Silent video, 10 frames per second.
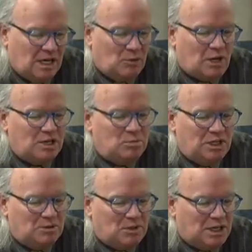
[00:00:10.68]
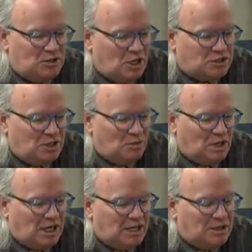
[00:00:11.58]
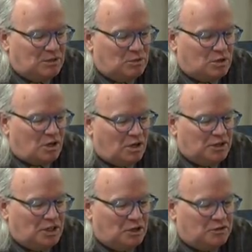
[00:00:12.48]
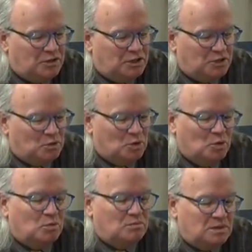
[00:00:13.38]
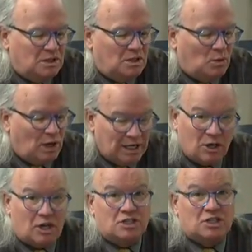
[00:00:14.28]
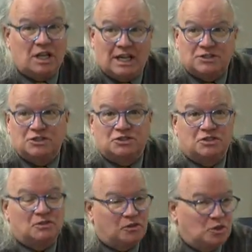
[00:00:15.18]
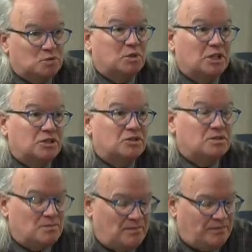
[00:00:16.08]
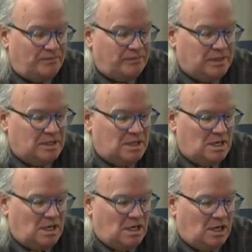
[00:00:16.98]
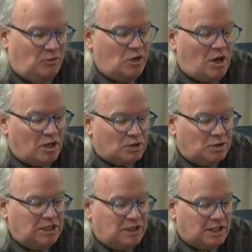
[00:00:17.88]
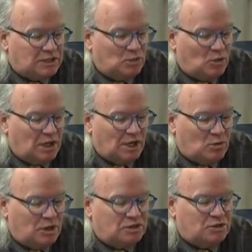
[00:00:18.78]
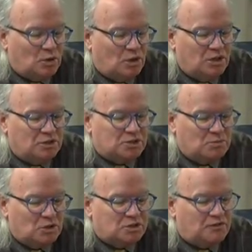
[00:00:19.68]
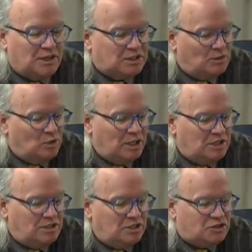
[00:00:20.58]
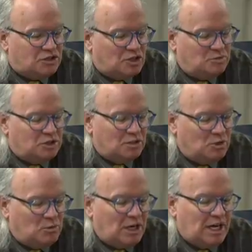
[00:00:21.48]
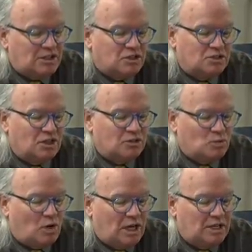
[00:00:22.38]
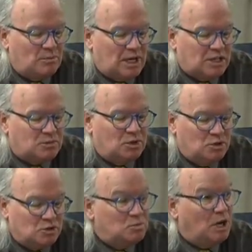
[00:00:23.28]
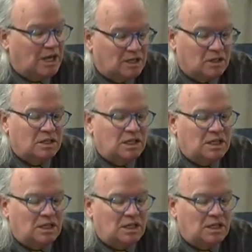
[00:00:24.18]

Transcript: I wanted to begin by addressing what I will call the elephant in the room. Why large classes in the first place? If we all agree that the one-on-one tutorial is the most effective way to teach a subject, we might ask ourselves why the mass-produced model